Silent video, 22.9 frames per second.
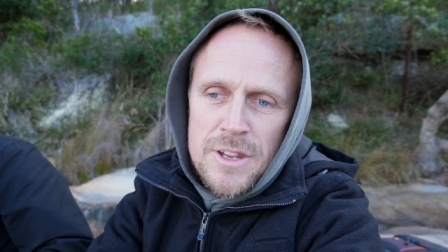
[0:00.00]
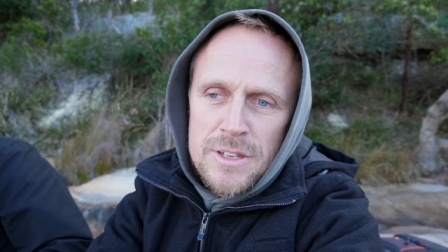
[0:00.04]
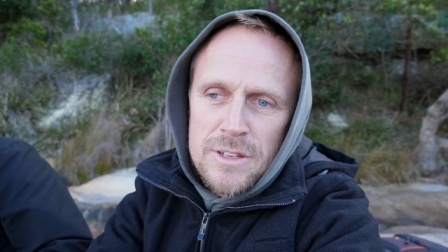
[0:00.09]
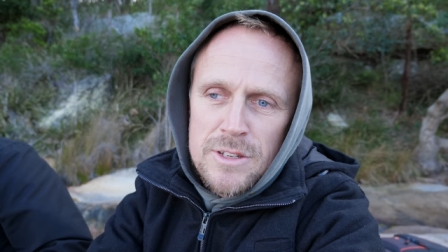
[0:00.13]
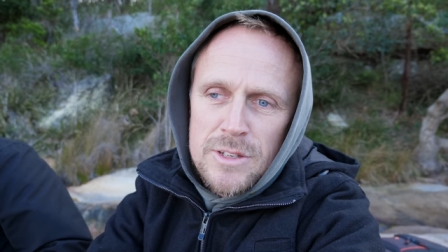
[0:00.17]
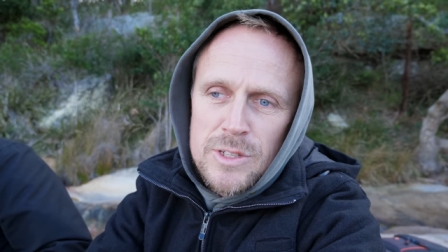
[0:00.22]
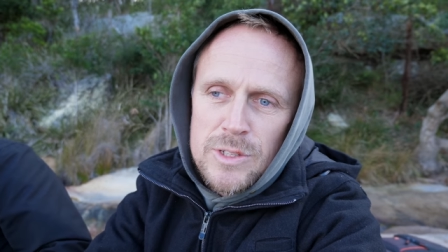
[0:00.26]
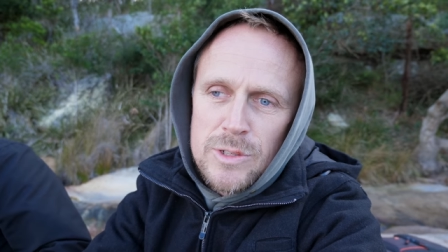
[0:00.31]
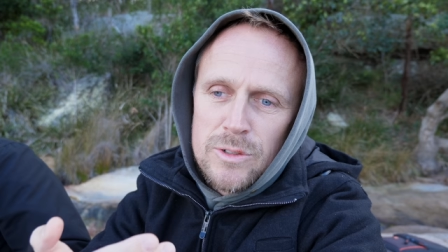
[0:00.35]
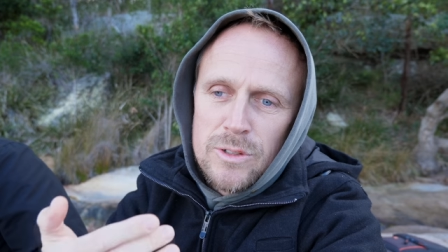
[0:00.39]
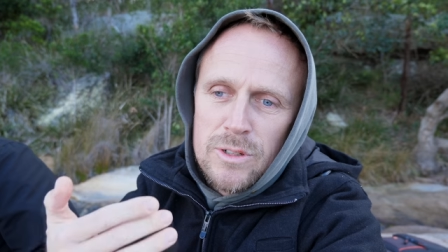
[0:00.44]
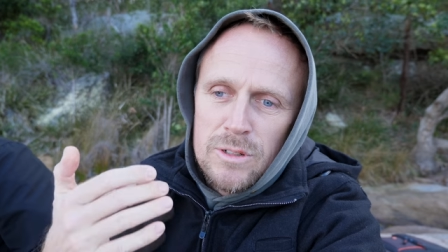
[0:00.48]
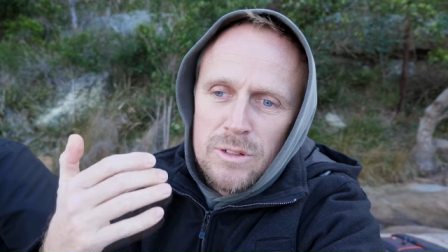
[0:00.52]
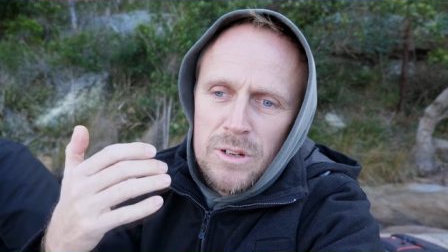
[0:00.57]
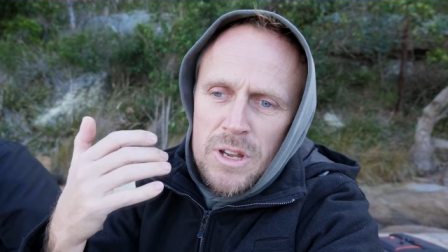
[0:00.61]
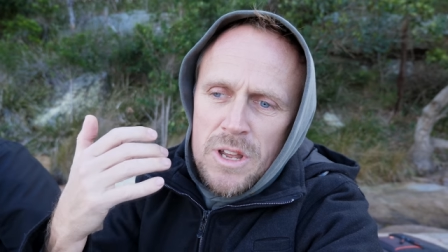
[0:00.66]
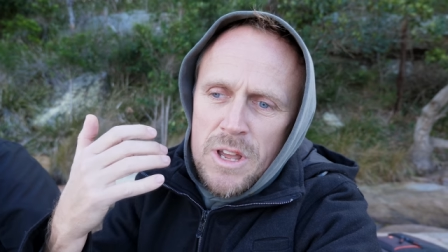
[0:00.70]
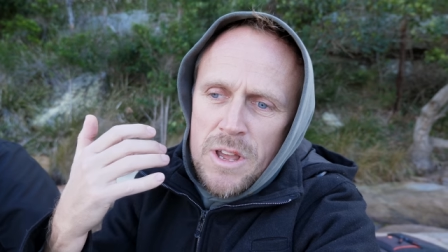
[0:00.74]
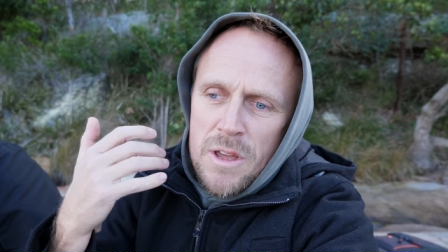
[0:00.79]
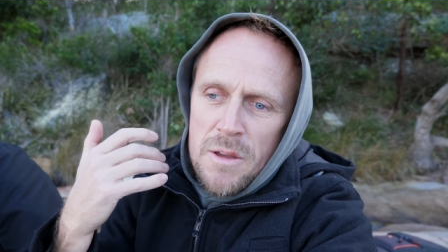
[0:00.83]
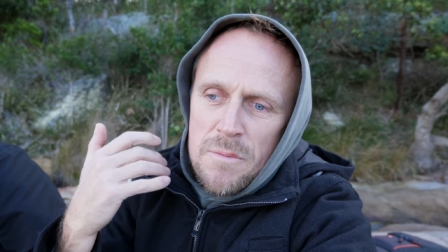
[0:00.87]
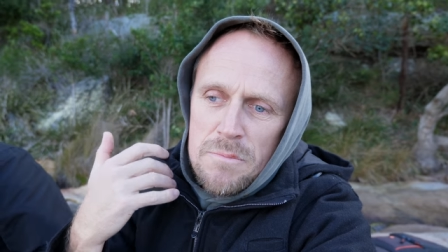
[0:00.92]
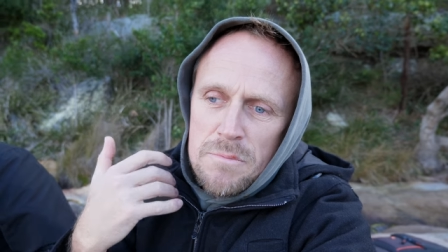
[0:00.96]
then you saw
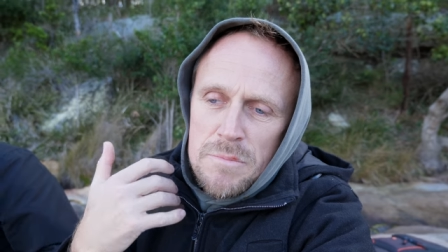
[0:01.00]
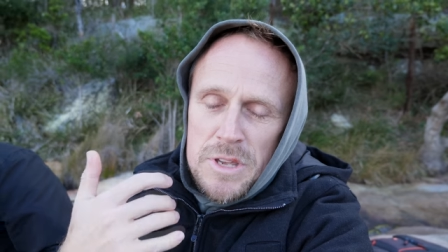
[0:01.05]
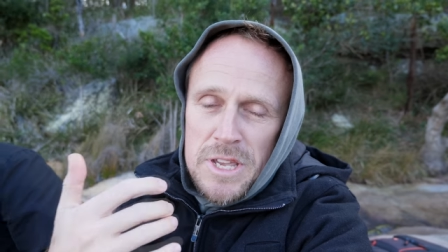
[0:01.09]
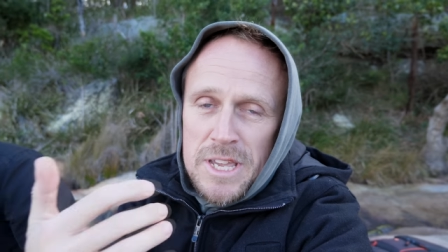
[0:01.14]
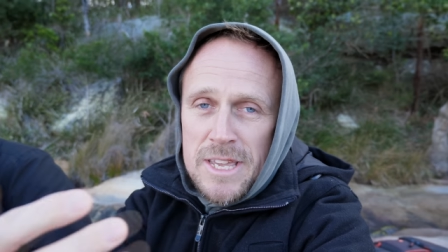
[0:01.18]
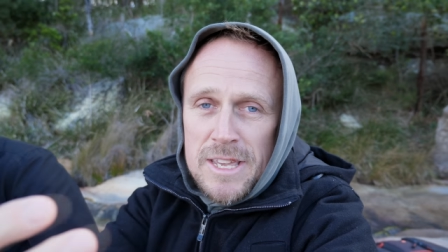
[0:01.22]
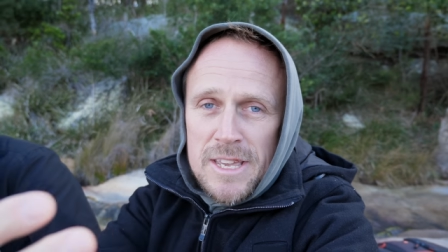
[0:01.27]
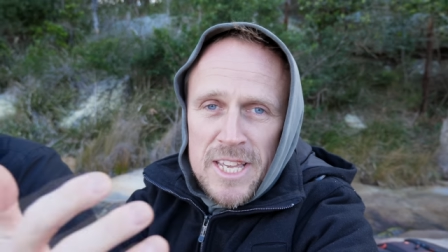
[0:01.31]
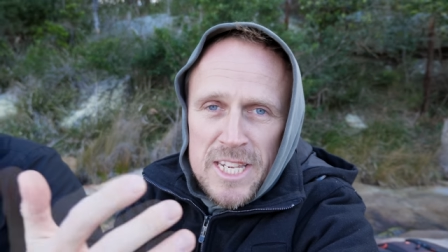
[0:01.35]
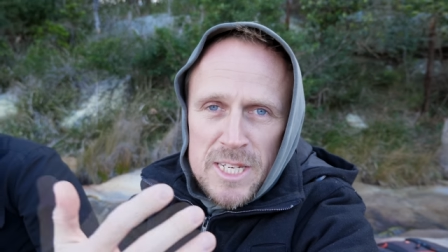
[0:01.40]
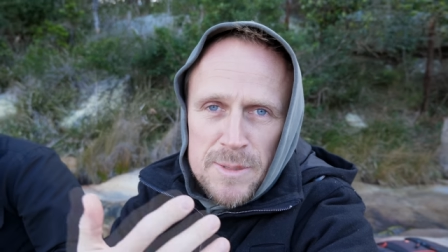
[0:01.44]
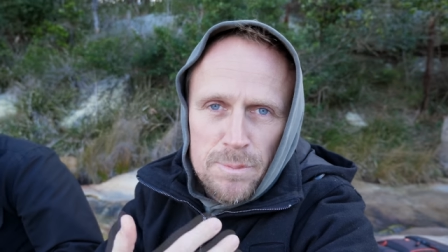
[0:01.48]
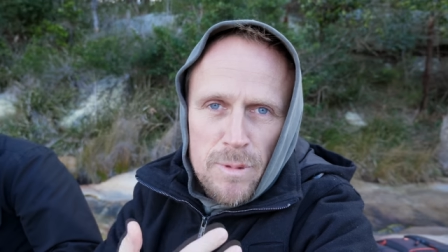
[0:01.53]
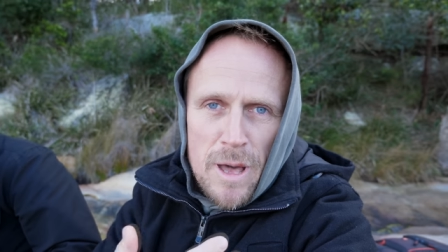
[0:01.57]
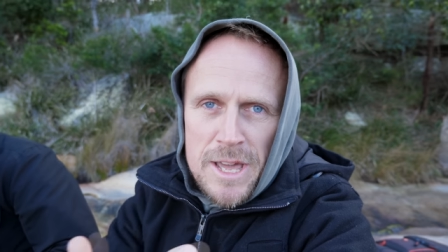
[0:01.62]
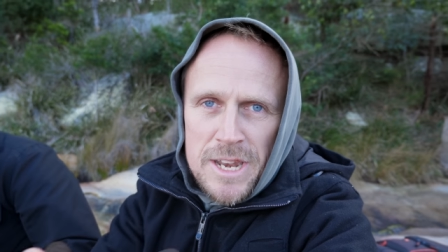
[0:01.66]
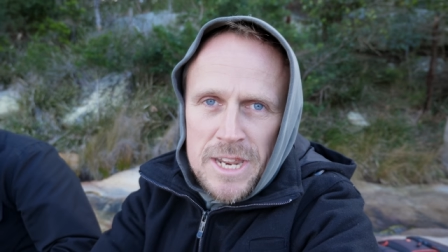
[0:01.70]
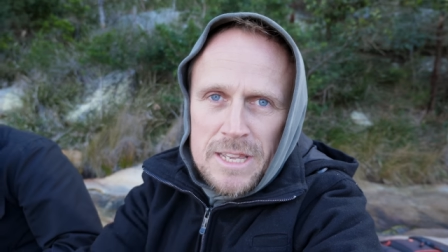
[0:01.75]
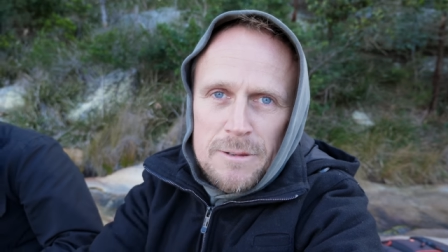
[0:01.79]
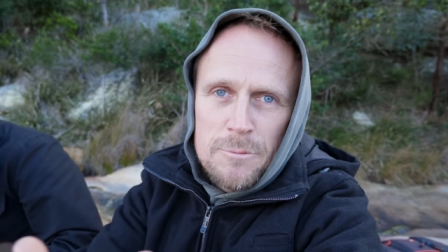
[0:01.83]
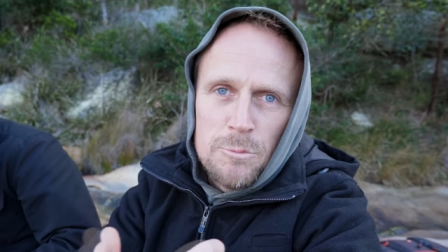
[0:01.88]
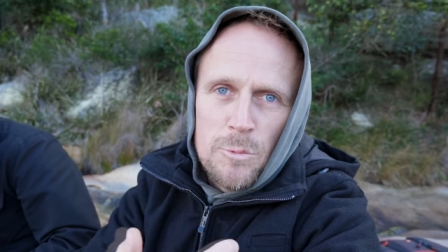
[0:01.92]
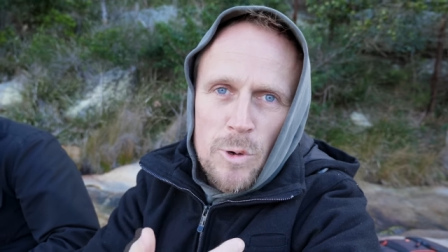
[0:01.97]
me
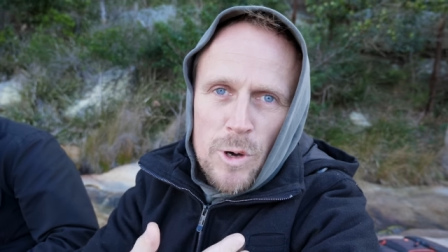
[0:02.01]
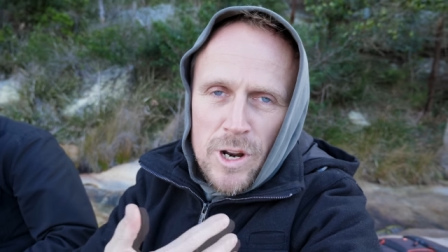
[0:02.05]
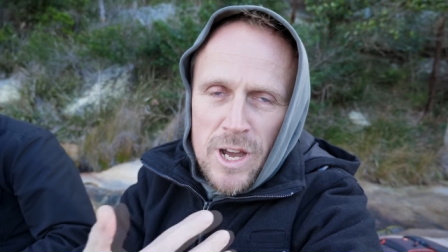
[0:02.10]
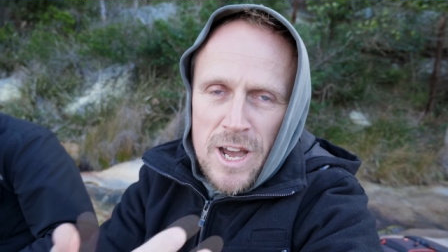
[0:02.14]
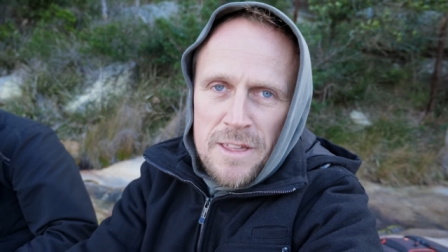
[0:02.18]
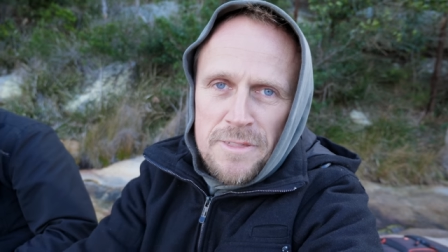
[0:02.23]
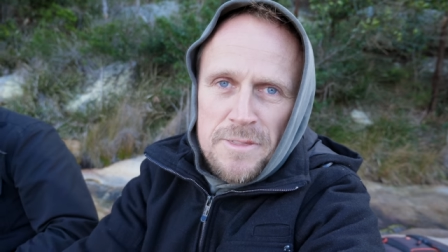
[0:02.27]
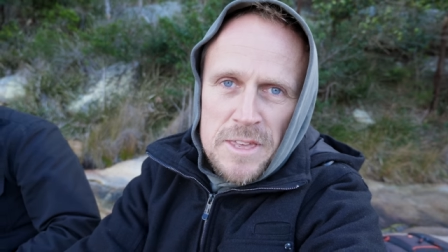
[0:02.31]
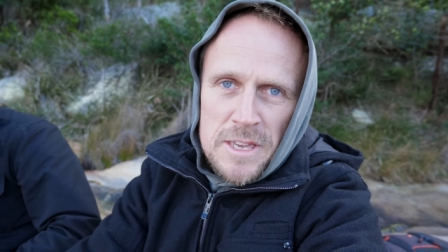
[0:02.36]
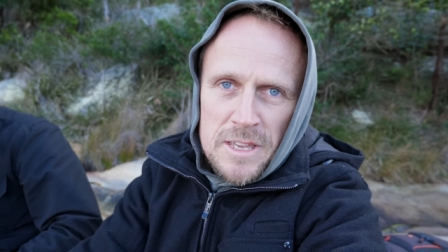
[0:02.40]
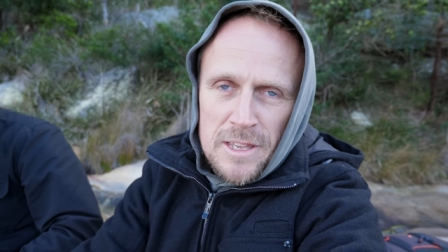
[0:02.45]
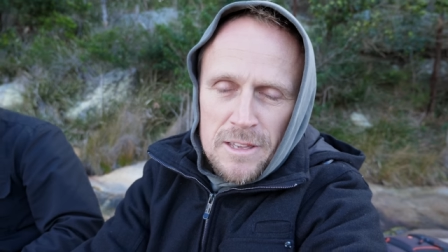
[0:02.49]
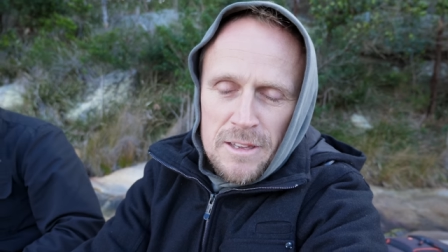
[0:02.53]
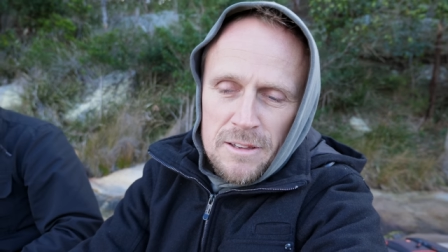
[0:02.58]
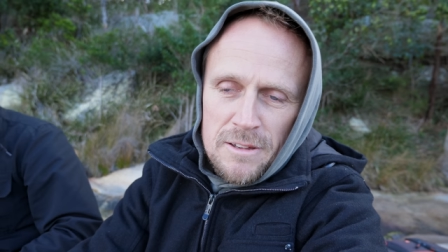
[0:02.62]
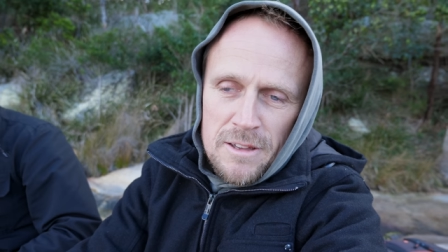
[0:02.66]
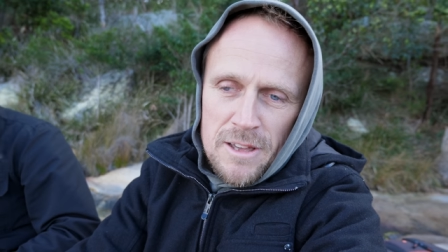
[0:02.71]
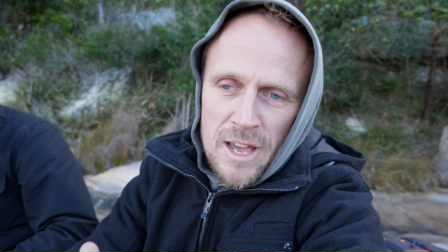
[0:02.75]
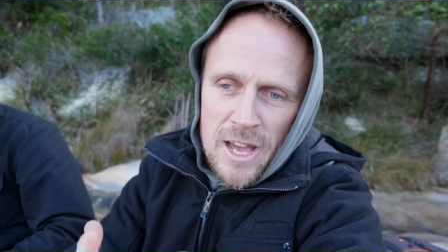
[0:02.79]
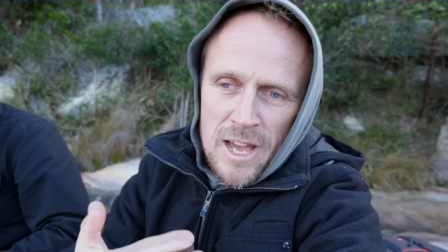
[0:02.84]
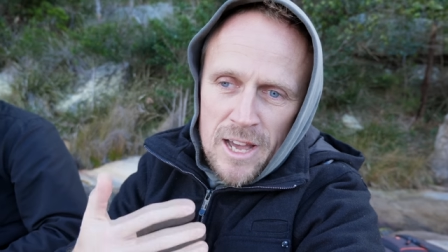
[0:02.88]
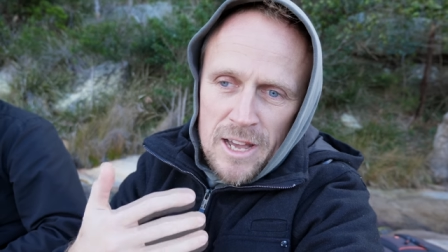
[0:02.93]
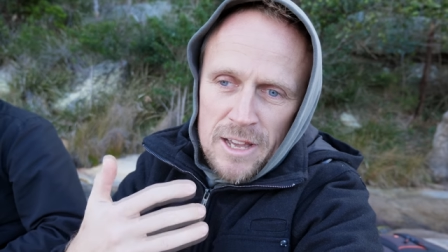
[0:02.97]
explaining what I think
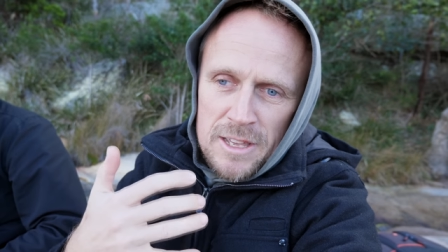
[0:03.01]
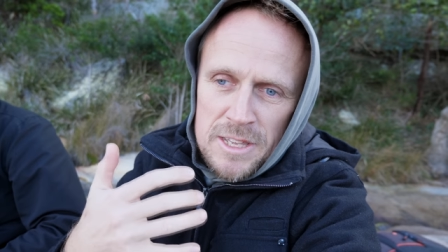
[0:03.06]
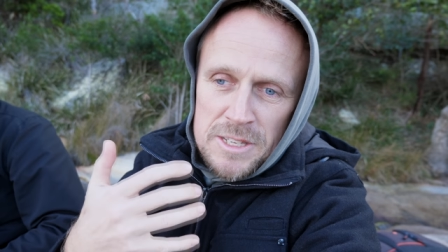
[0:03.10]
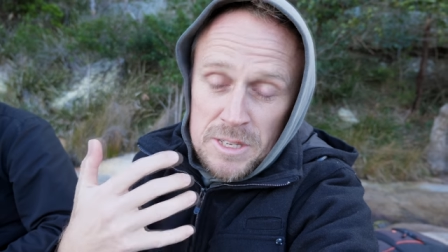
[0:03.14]
uh,